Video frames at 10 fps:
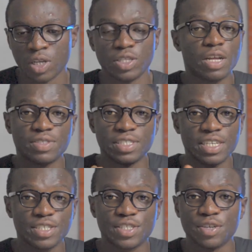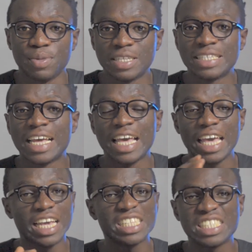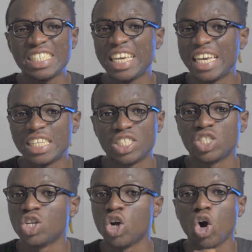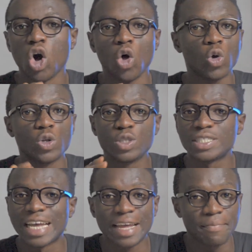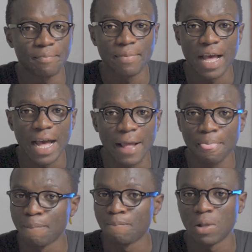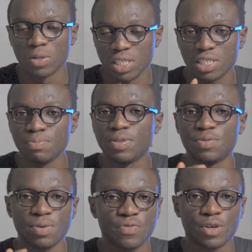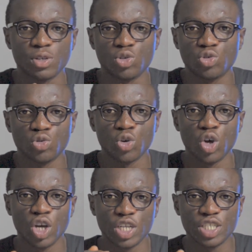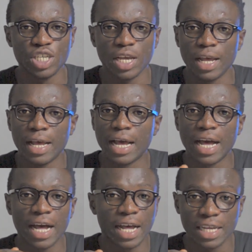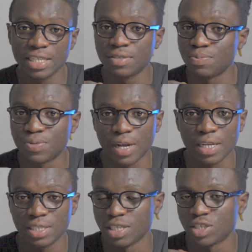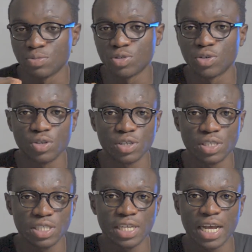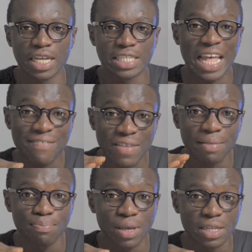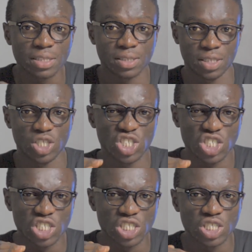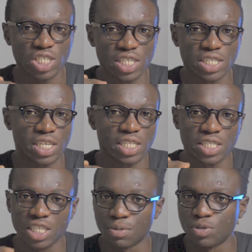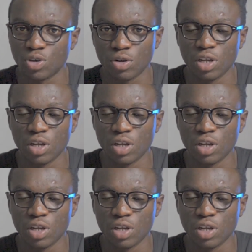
Now the next term is ATH, all-time high. Now this simply refers to the highest price a cryptocurrency has ever been since its inception.